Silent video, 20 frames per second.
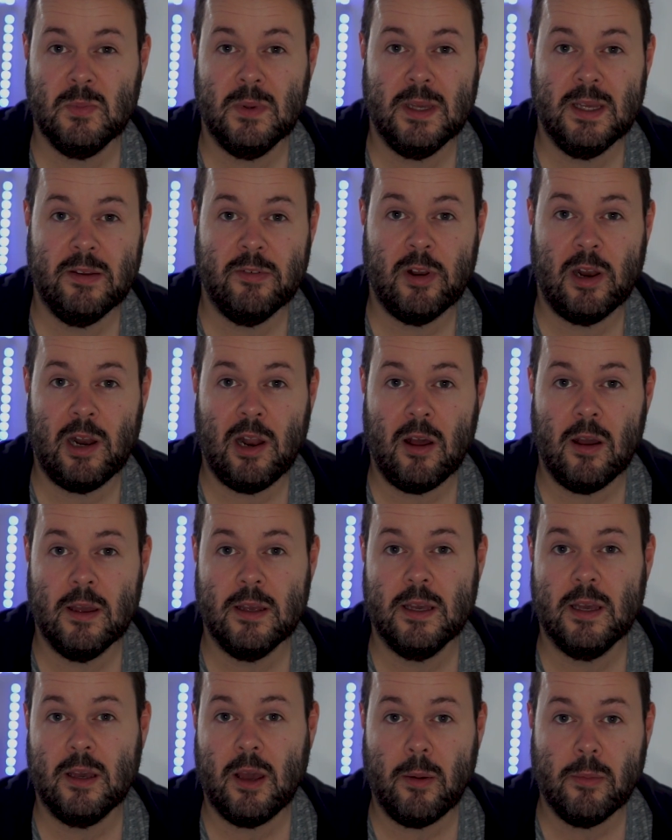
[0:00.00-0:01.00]
been, give it a
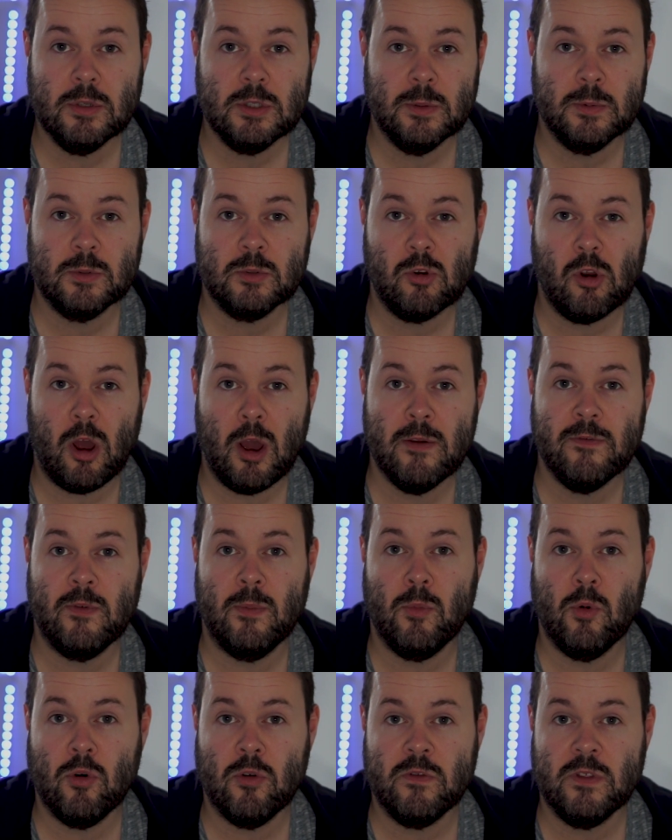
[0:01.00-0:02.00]
like, come and subscribe for
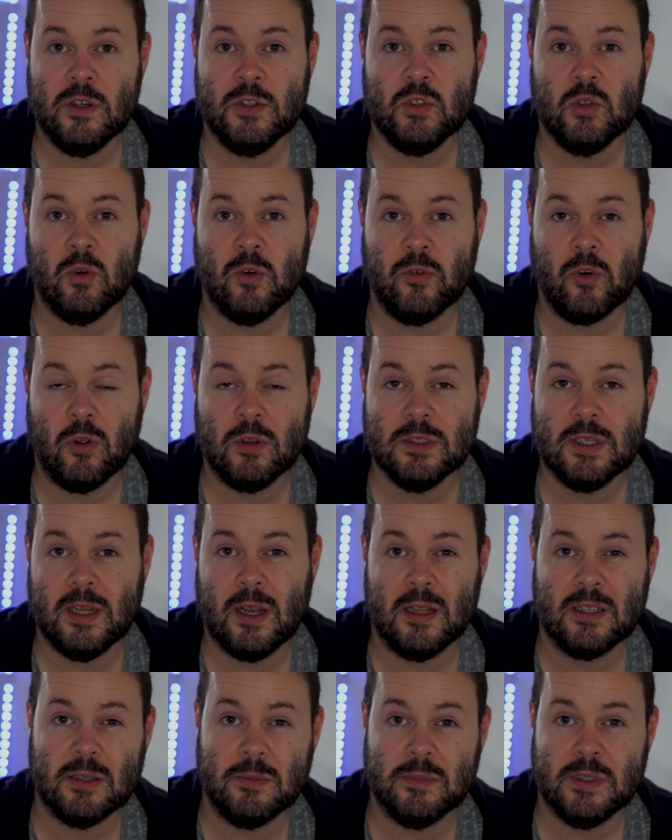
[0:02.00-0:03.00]
more of this sort of content
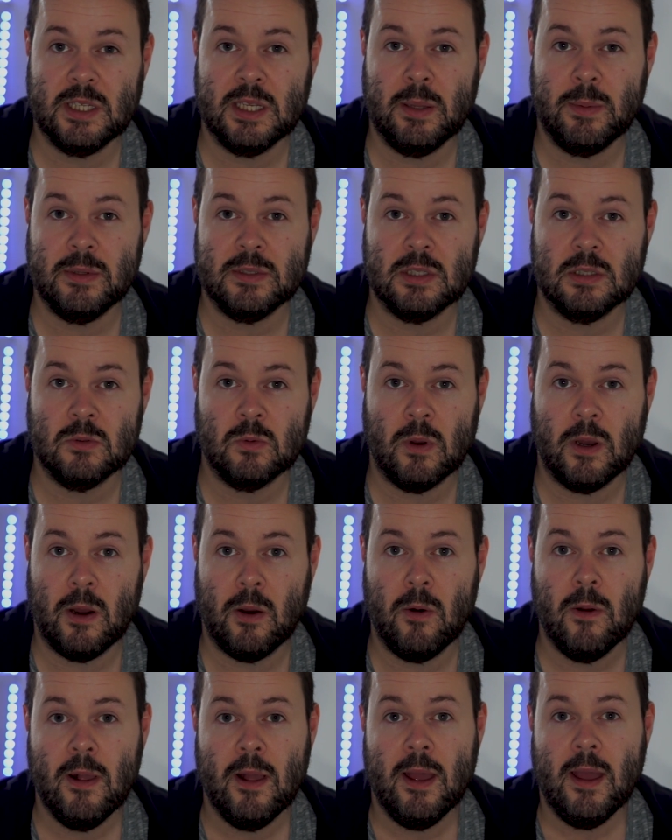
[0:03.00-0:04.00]
and some silly bits as
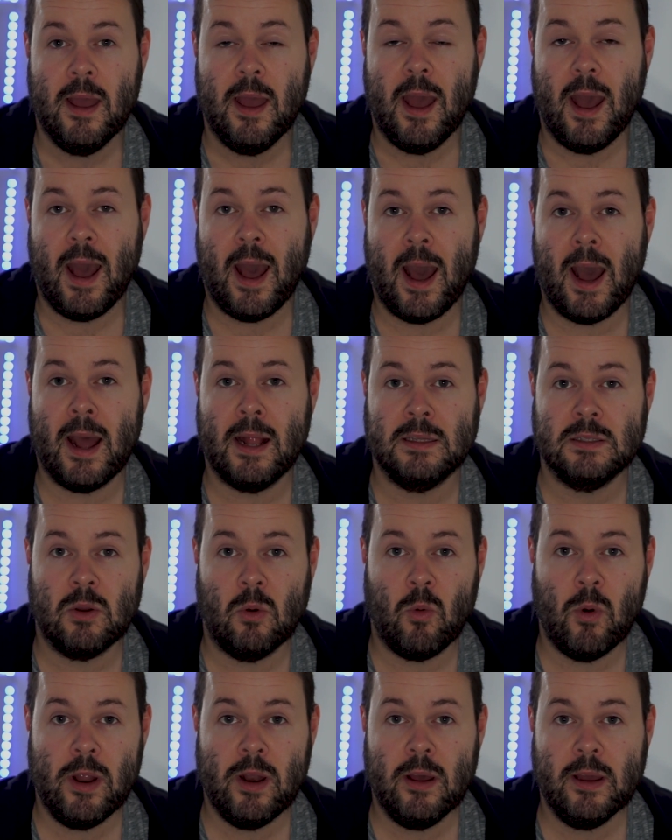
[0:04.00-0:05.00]
well. And
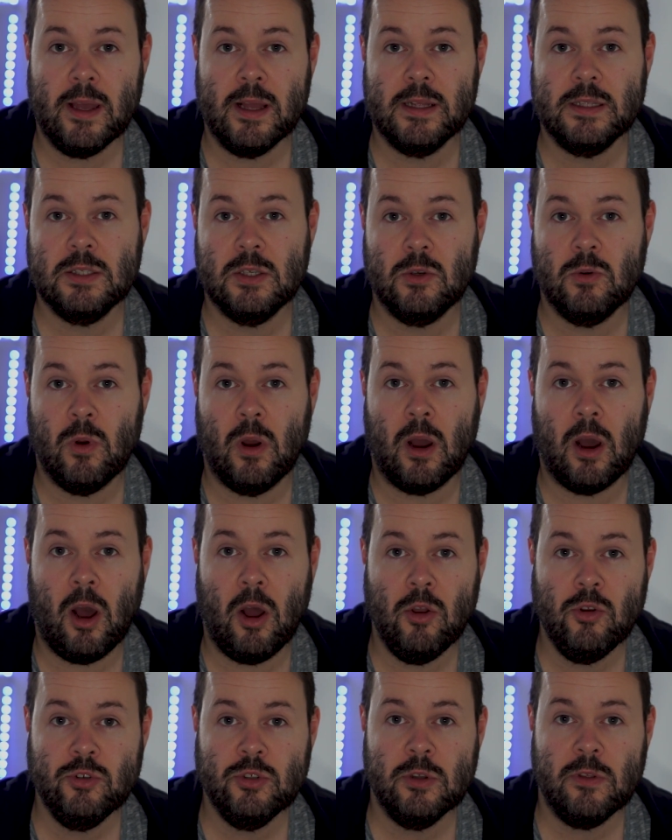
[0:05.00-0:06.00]
when I get to
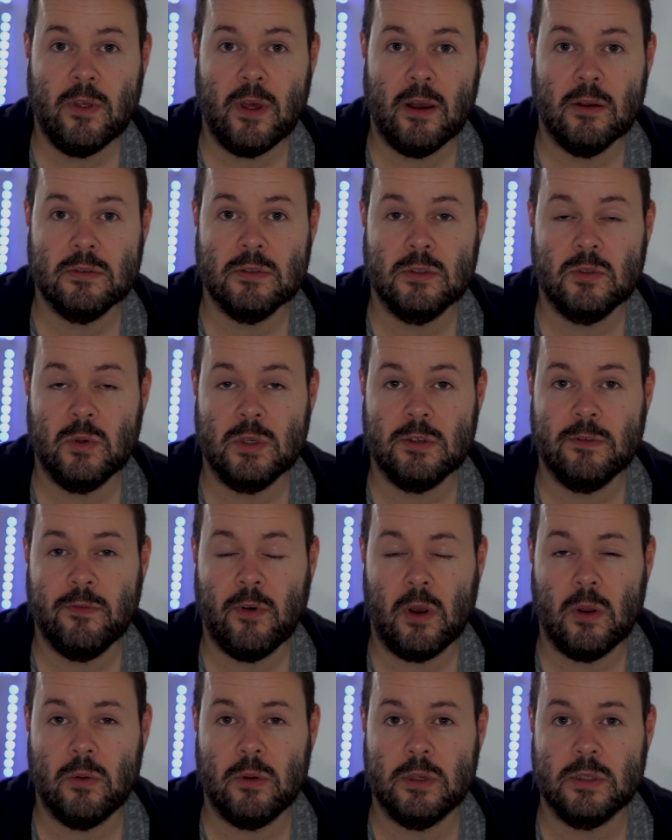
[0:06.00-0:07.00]
100,000 Twitch
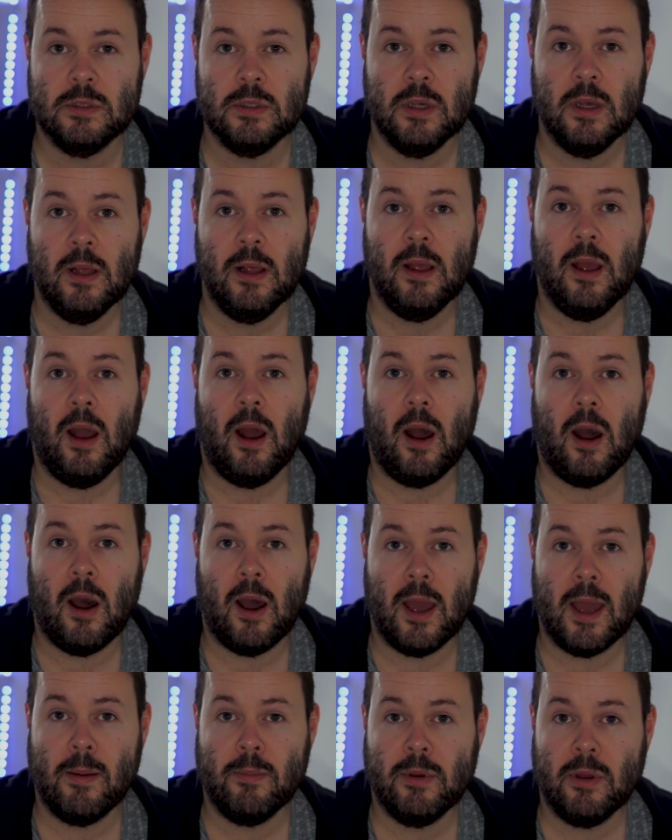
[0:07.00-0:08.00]
followers, I
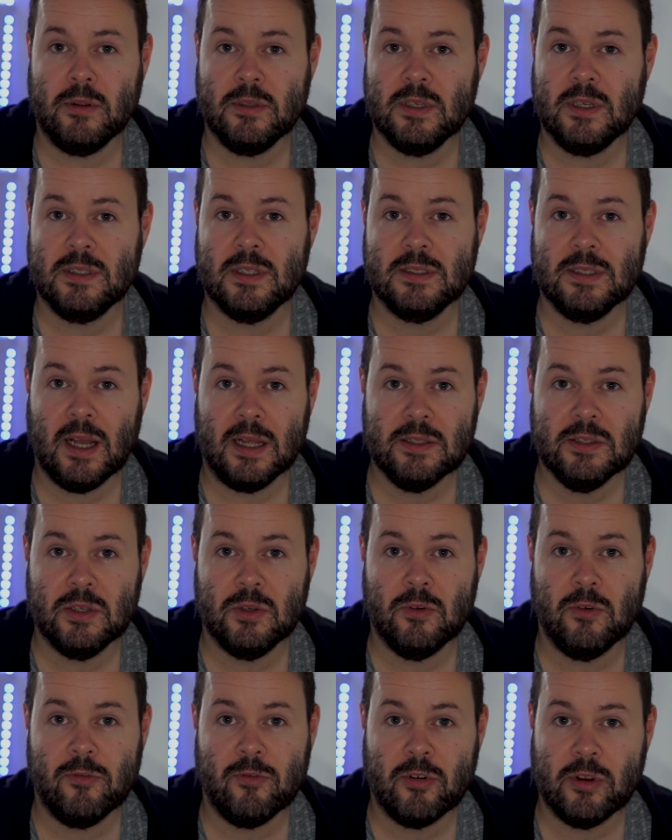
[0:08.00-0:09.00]
am going to get a
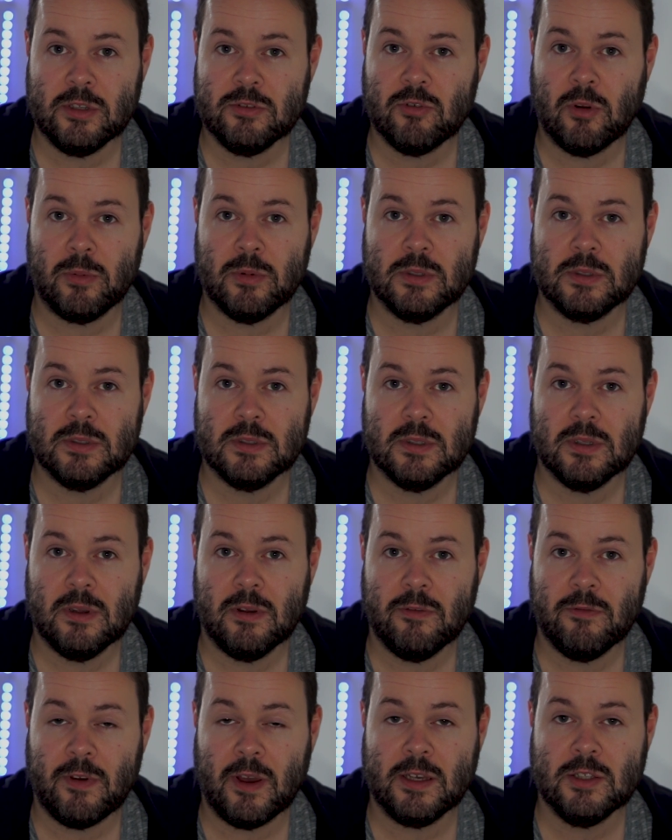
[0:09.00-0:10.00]
tattoo of Chris Roberts'
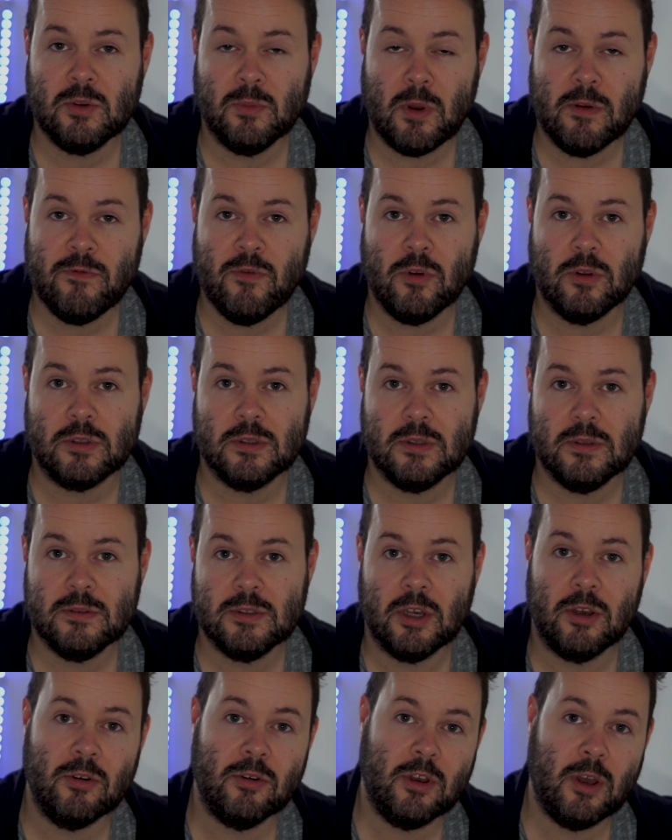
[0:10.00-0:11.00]
face on my foot.
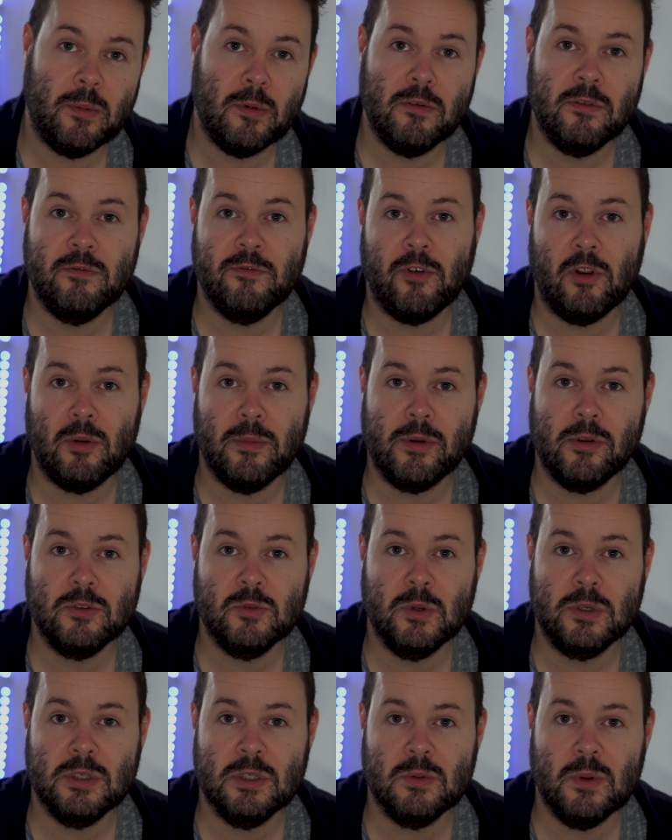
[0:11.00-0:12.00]
So come and follow me on
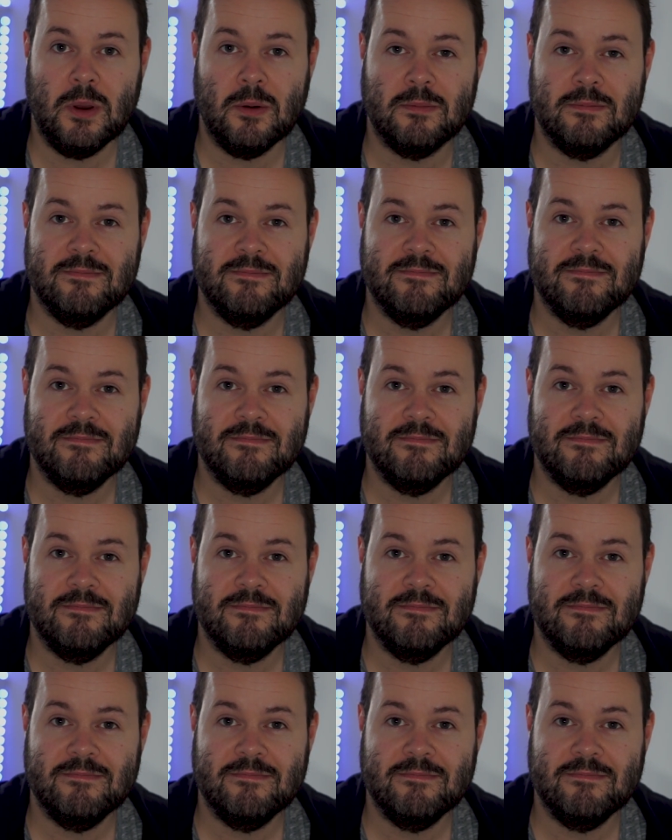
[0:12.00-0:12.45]
Twitch as well.